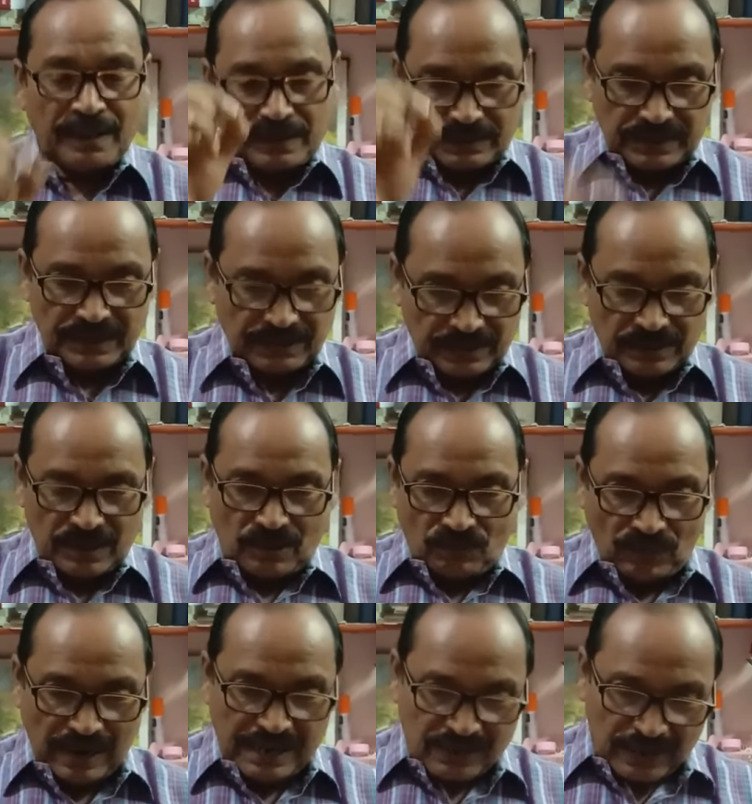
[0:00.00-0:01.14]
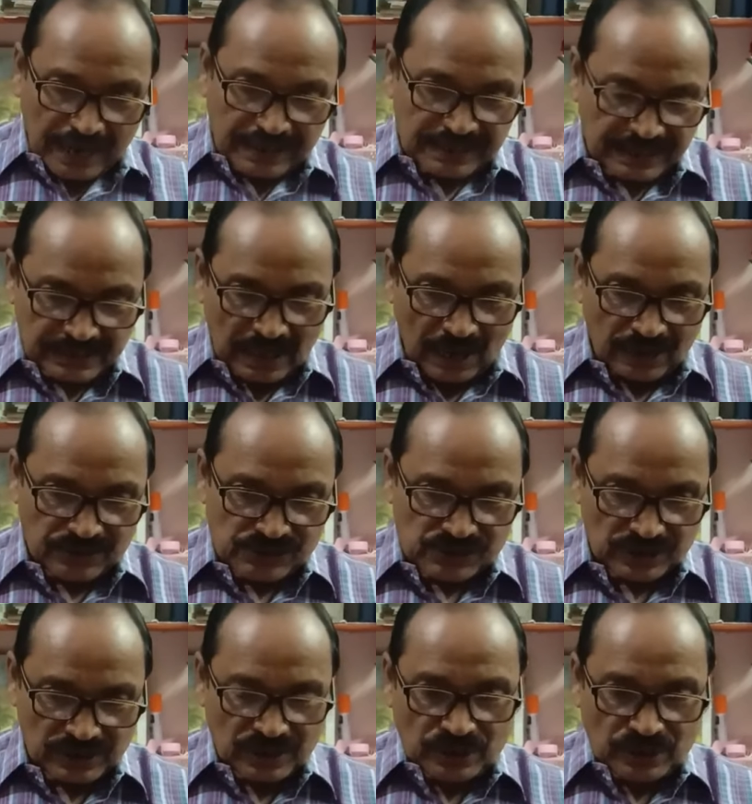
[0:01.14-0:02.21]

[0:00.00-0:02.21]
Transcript: Then while writing the answer,